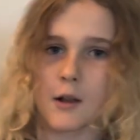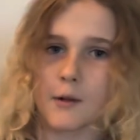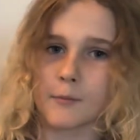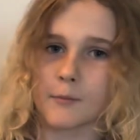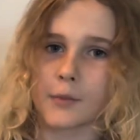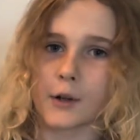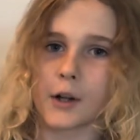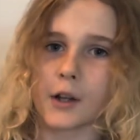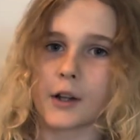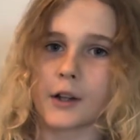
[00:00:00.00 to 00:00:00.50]

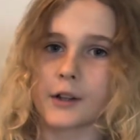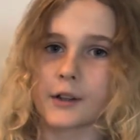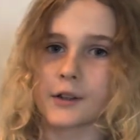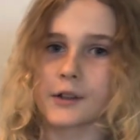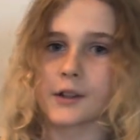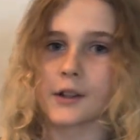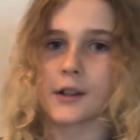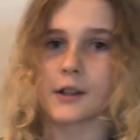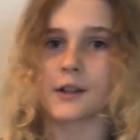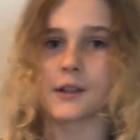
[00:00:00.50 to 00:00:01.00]
but
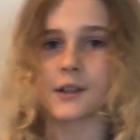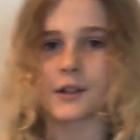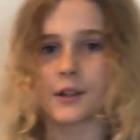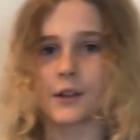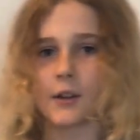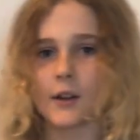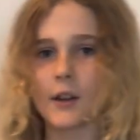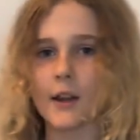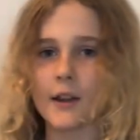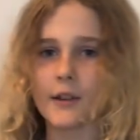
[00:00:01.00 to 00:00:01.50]

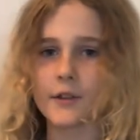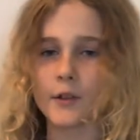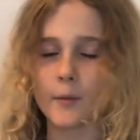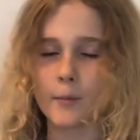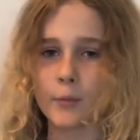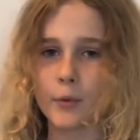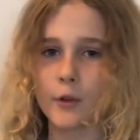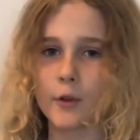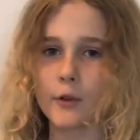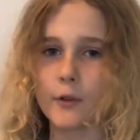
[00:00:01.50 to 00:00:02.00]
still has a
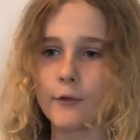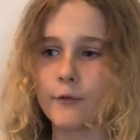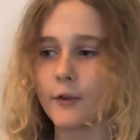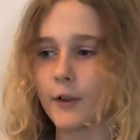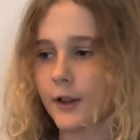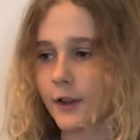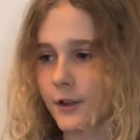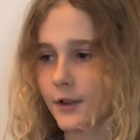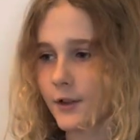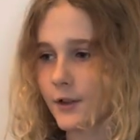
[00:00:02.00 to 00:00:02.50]

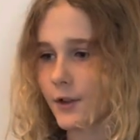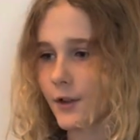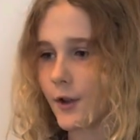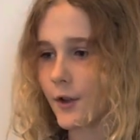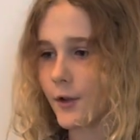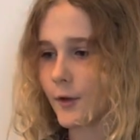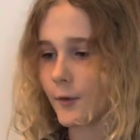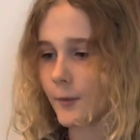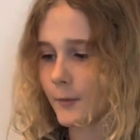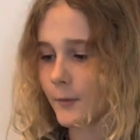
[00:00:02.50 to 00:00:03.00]
perfect
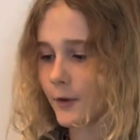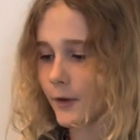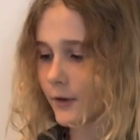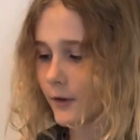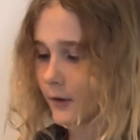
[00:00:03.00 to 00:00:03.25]
dome.